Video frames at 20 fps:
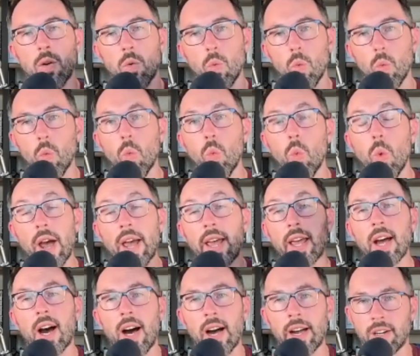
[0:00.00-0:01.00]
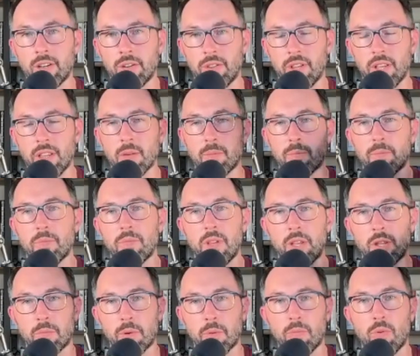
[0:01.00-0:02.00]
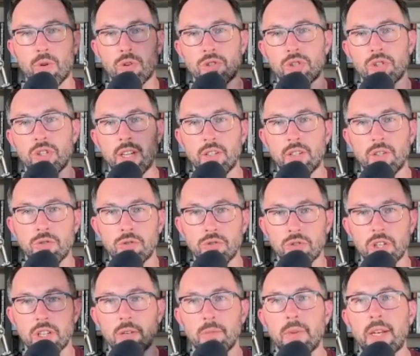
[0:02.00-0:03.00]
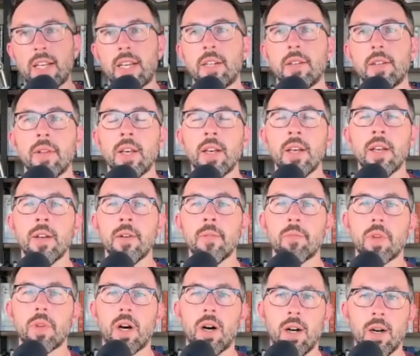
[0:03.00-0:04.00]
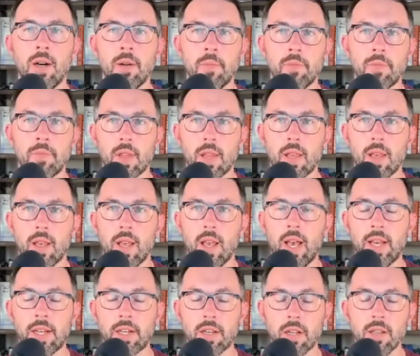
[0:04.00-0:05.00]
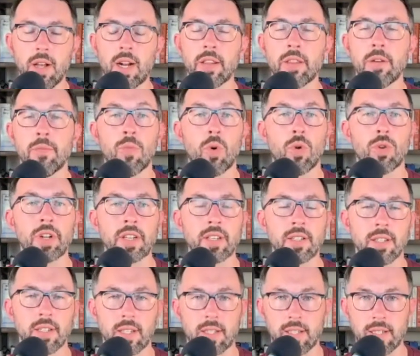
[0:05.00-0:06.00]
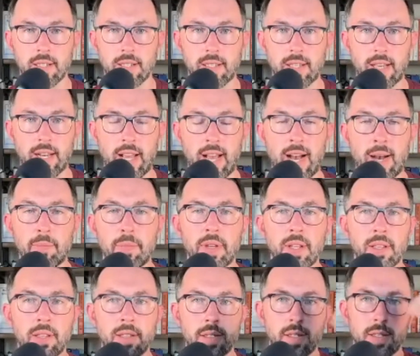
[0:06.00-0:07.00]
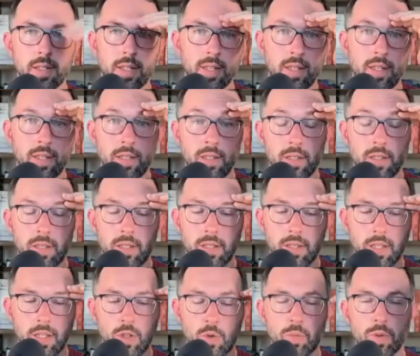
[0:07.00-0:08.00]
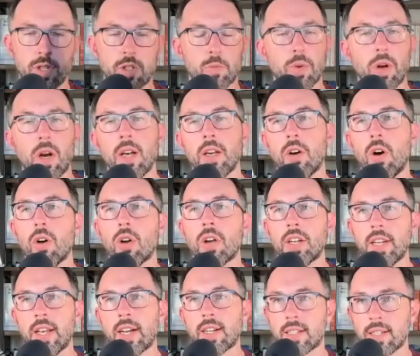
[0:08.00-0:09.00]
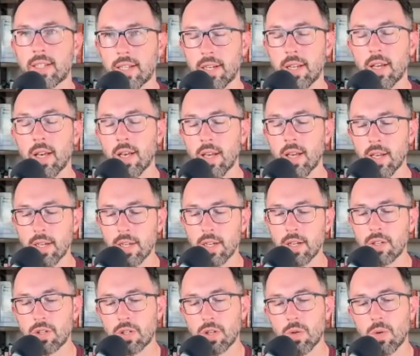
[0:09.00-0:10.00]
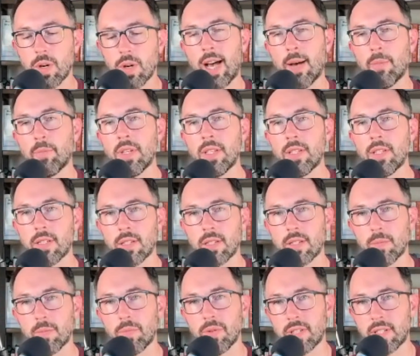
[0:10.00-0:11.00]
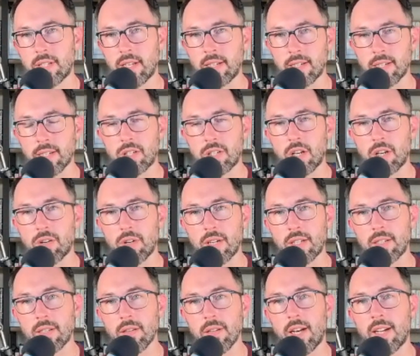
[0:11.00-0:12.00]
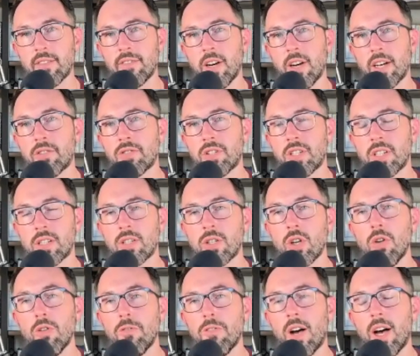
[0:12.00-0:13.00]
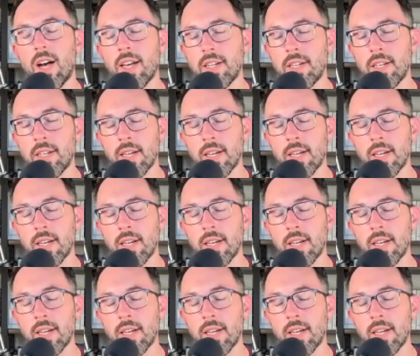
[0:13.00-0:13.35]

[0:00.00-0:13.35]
way higher than the proportion that usually admit it. And a lot of the morning sickness that happens is it's probably all connected. So what happens is the placenta generates a lot of hydrogen sulfide,